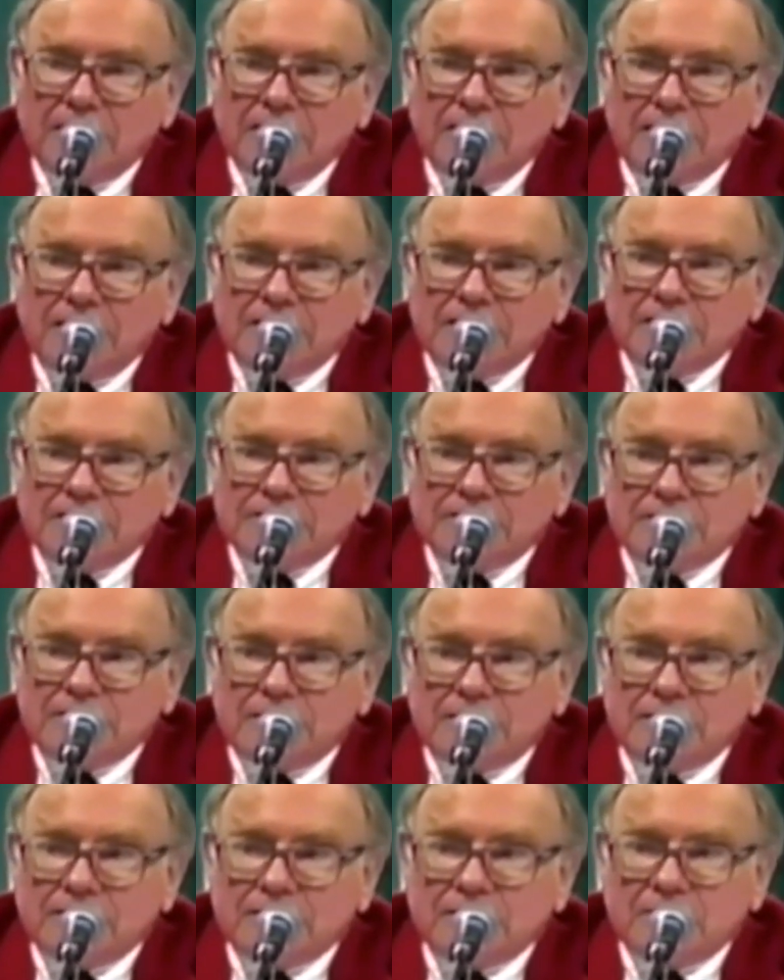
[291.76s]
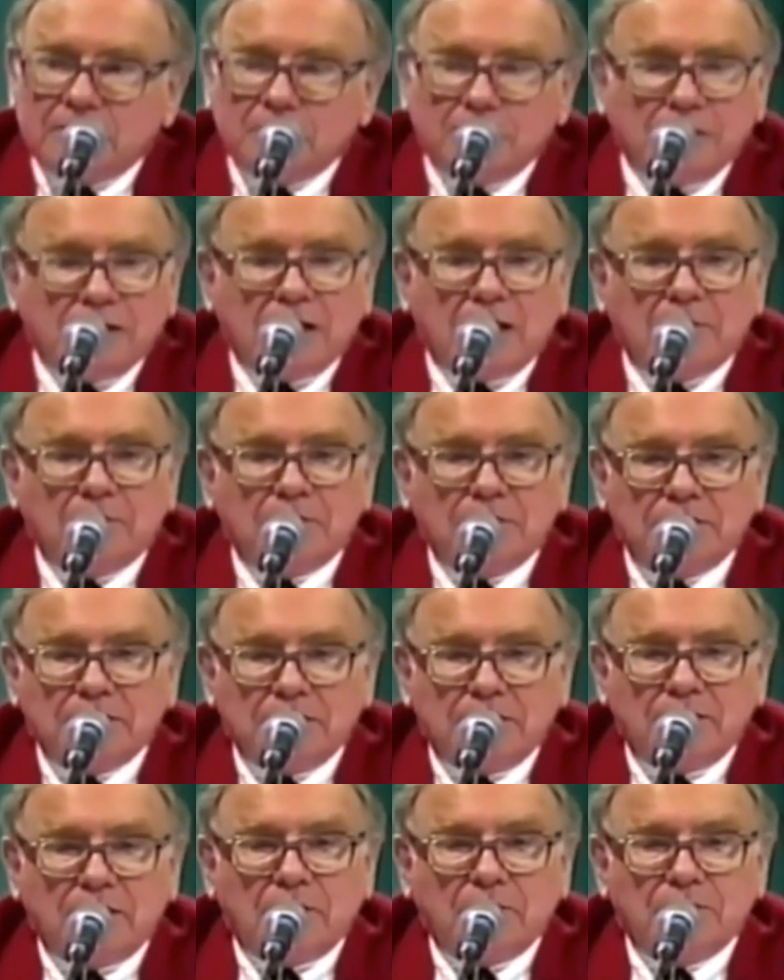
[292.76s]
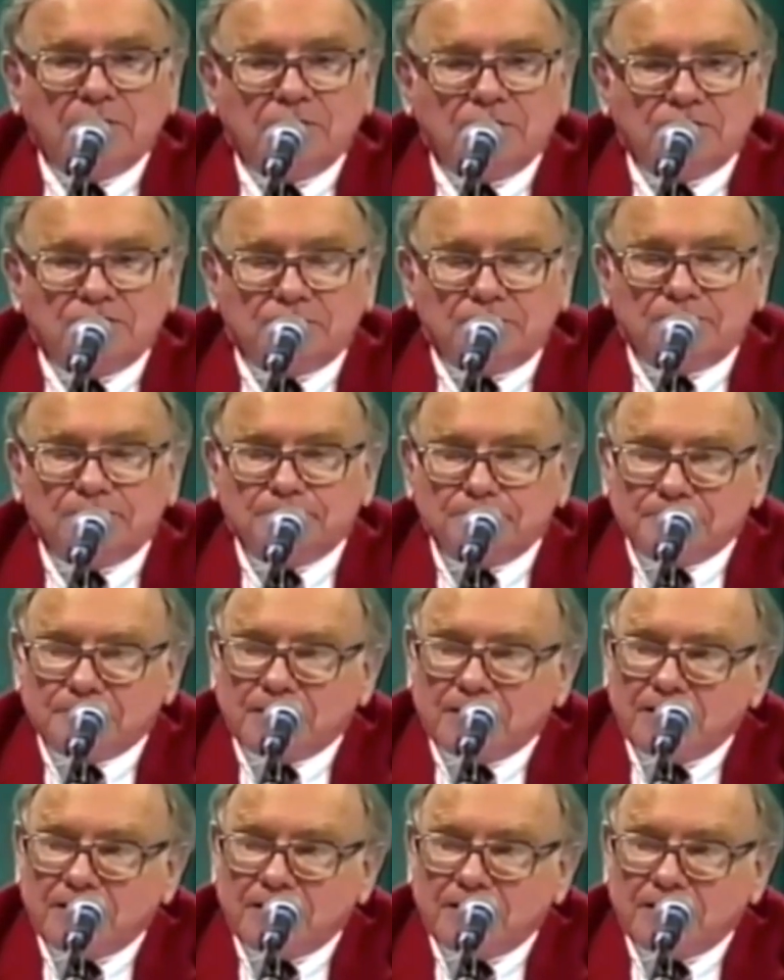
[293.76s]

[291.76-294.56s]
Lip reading: and he said, monopoly and nepotism.